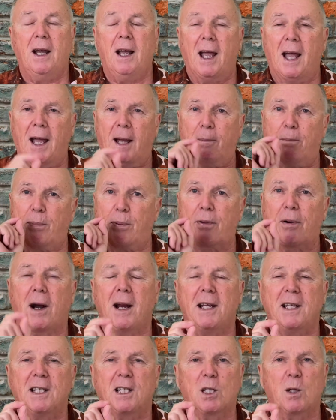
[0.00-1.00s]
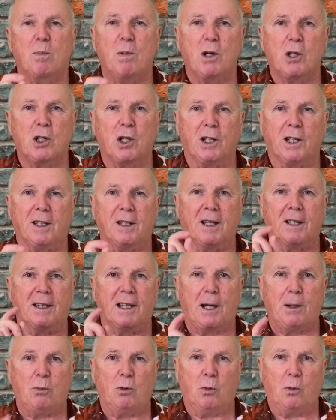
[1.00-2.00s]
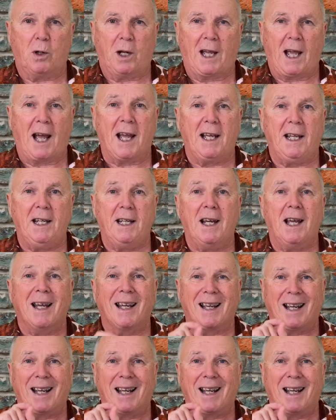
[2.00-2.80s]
and pray especially that they will gain